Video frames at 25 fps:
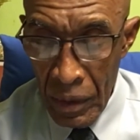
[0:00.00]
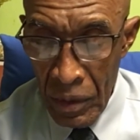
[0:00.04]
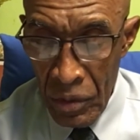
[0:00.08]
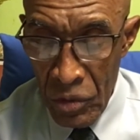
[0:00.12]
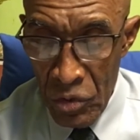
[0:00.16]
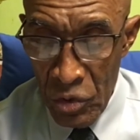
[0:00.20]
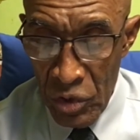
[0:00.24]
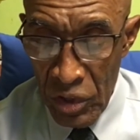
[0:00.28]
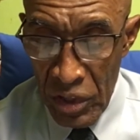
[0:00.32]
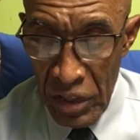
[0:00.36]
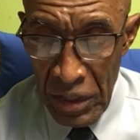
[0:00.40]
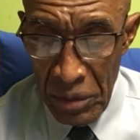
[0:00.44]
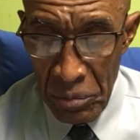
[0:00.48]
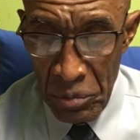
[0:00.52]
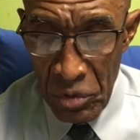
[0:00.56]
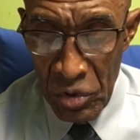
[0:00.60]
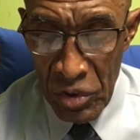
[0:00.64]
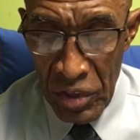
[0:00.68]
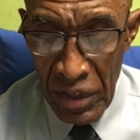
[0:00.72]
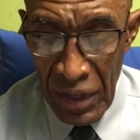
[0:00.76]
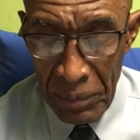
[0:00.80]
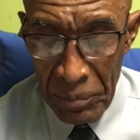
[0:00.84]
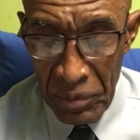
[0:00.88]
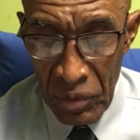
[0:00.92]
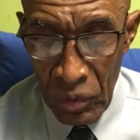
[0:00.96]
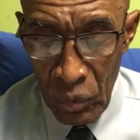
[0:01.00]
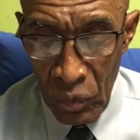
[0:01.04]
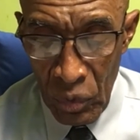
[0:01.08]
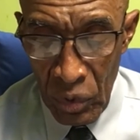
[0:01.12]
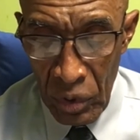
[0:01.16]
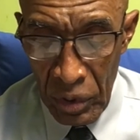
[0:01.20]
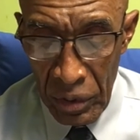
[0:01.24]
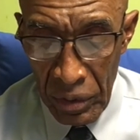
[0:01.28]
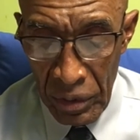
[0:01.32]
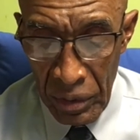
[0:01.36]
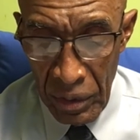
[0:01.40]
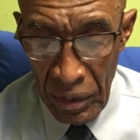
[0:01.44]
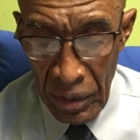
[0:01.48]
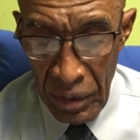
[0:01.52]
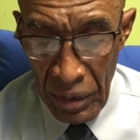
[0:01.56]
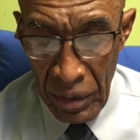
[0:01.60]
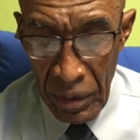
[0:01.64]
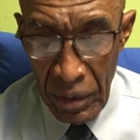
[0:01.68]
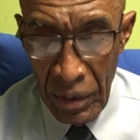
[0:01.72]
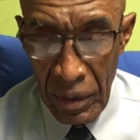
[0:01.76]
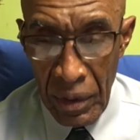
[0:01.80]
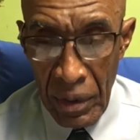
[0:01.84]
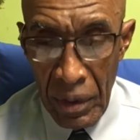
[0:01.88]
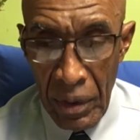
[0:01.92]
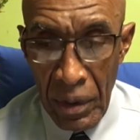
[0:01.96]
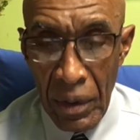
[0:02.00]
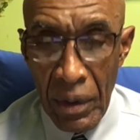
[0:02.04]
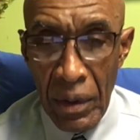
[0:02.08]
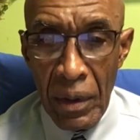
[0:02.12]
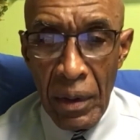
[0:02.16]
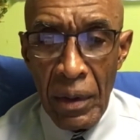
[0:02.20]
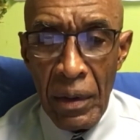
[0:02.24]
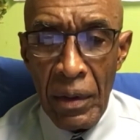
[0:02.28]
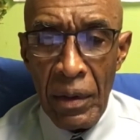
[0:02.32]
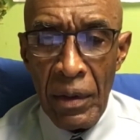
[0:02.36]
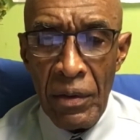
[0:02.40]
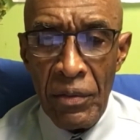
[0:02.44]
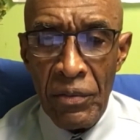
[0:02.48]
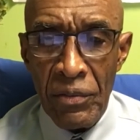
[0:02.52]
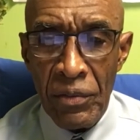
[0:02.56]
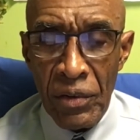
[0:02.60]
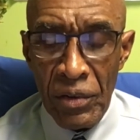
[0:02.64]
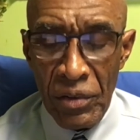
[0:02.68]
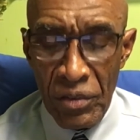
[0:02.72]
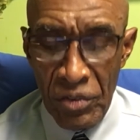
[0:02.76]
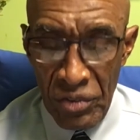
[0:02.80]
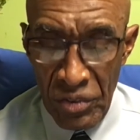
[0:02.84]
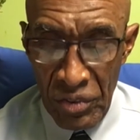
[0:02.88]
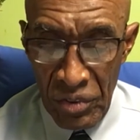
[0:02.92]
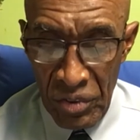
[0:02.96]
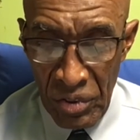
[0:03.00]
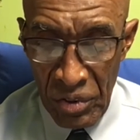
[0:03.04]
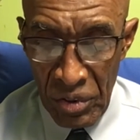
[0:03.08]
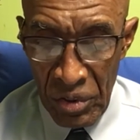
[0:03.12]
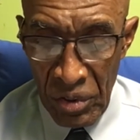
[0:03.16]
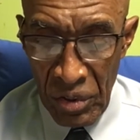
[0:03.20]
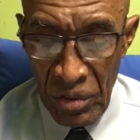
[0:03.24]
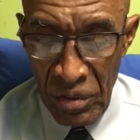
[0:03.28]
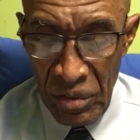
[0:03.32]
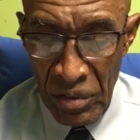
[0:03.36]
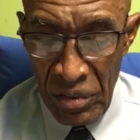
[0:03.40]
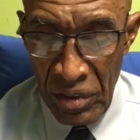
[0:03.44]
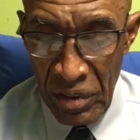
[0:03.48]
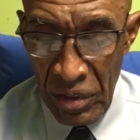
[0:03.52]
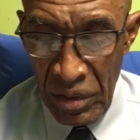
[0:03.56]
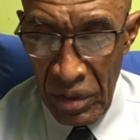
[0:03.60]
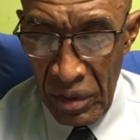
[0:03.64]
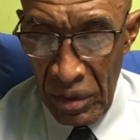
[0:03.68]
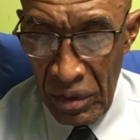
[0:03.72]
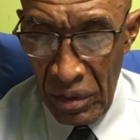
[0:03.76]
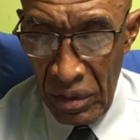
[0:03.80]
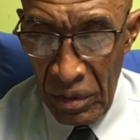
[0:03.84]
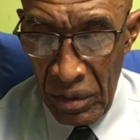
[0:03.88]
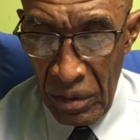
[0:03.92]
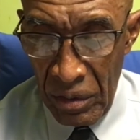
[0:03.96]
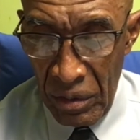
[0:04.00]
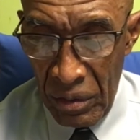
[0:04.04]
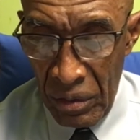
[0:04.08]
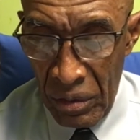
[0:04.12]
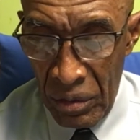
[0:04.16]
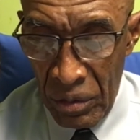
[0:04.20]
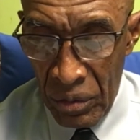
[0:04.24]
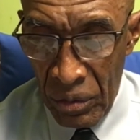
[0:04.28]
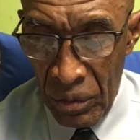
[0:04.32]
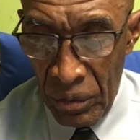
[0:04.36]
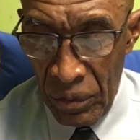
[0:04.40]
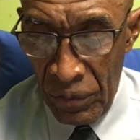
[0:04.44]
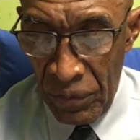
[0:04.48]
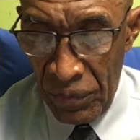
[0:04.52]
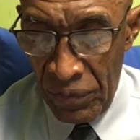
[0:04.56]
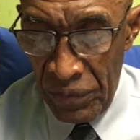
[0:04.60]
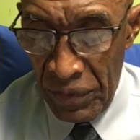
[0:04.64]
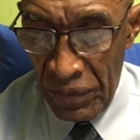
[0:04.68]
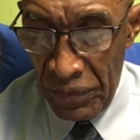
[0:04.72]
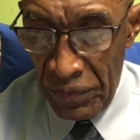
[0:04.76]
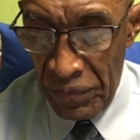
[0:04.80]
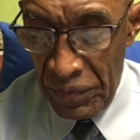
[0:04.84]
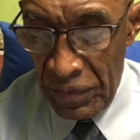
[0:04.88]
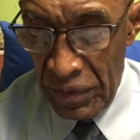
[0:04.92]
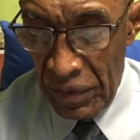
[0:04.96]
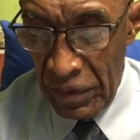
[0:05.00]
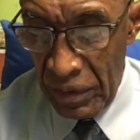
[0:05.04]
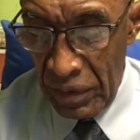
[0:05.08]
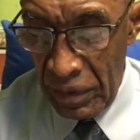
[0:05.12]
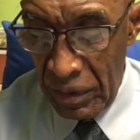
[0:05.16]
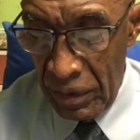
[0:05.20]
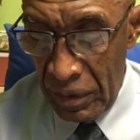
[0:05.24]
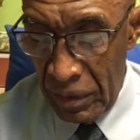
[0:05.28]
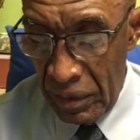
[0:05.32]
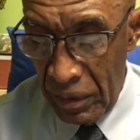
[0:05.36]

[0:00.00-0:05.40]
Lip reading: James chapter 1, verses 13 through 15.